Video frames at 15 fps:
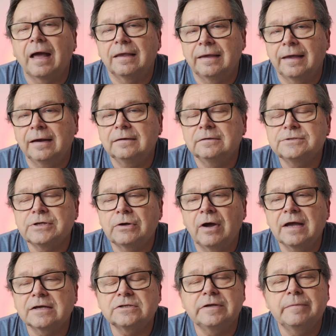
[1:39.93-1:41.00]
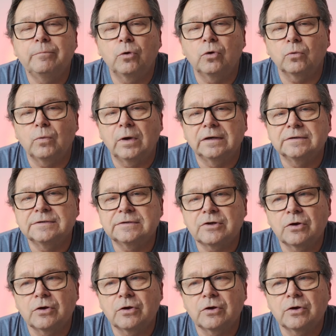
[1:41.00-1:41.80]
yet, so I actually bought one.